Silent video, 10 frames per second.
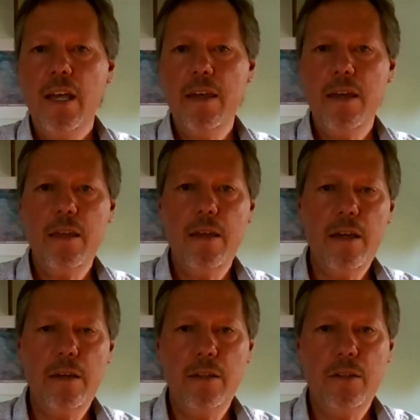And, and,
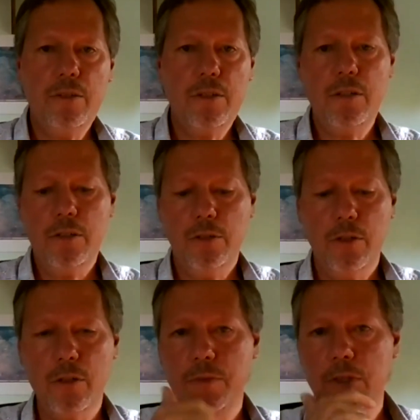and you start to
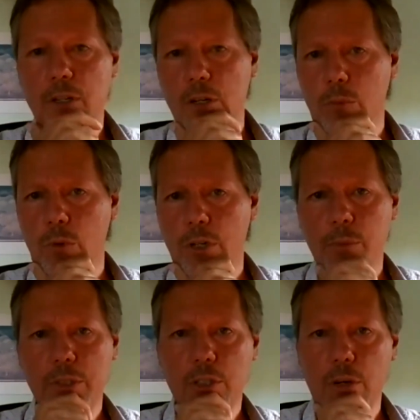sort of you know wonder
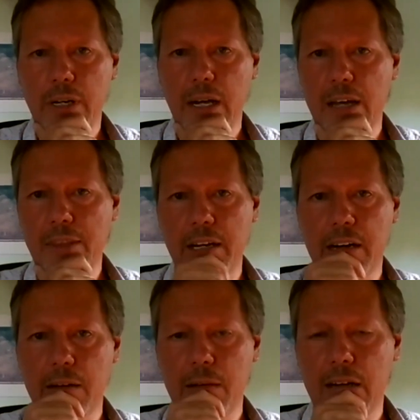what's going on
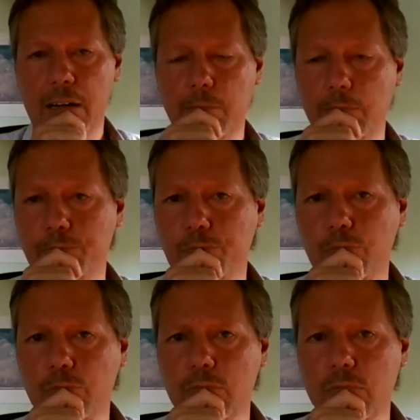there. Um,
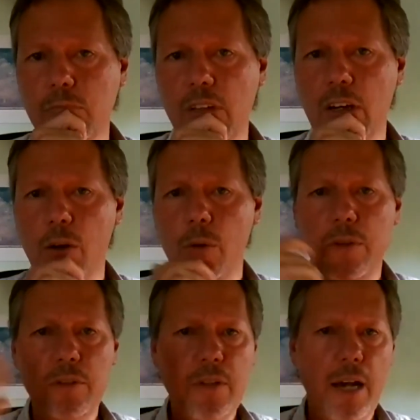you know
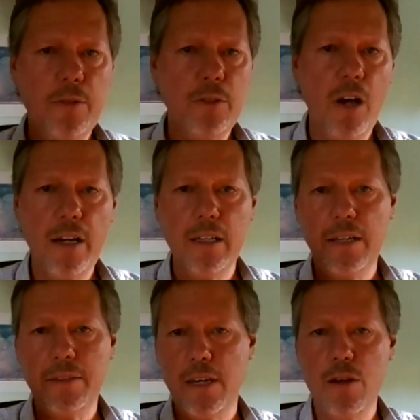these guys are talking
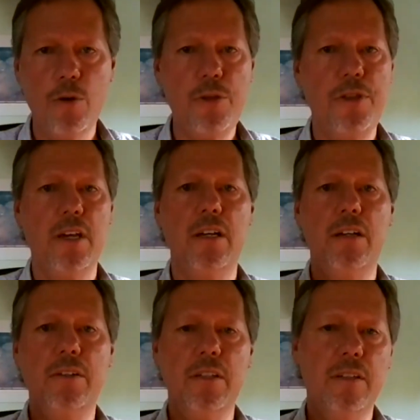like they know
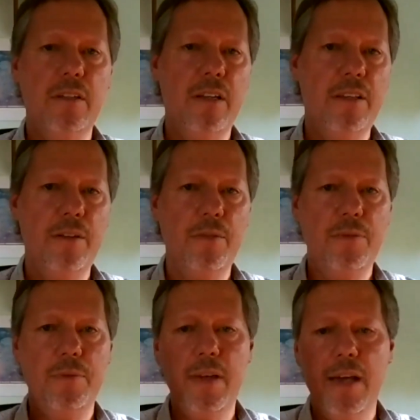things and and they're
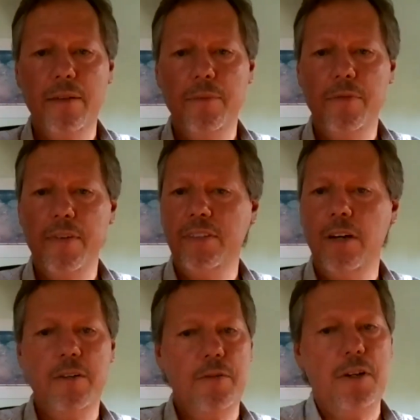
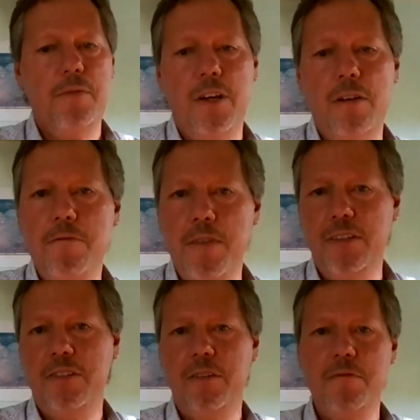sounding very
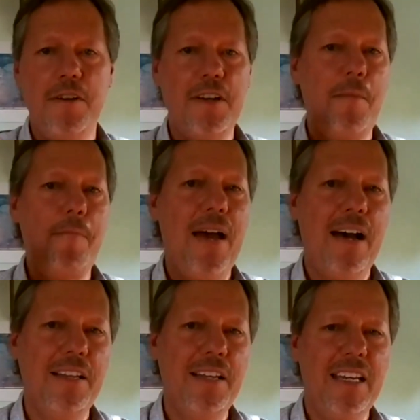convinced and very
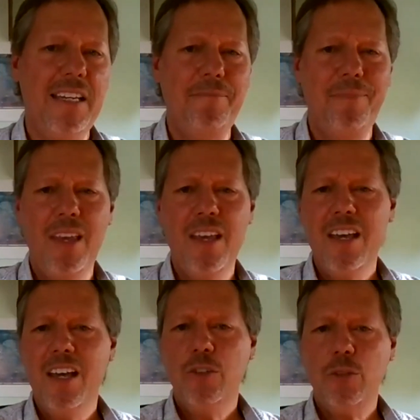compelling and
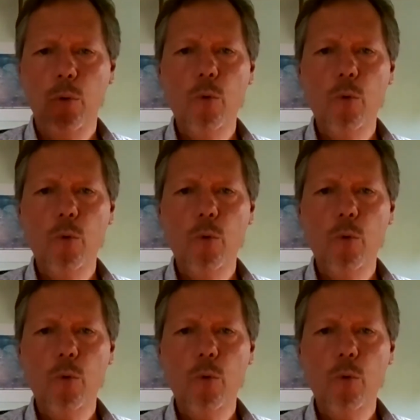so